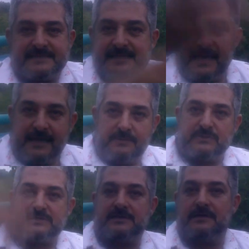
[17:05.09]

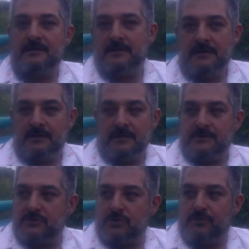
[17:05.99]
names
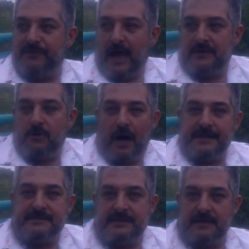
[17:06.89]
they should value
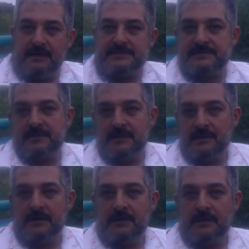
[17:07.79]
ideas
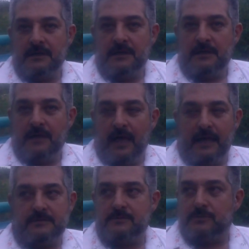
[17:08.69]
and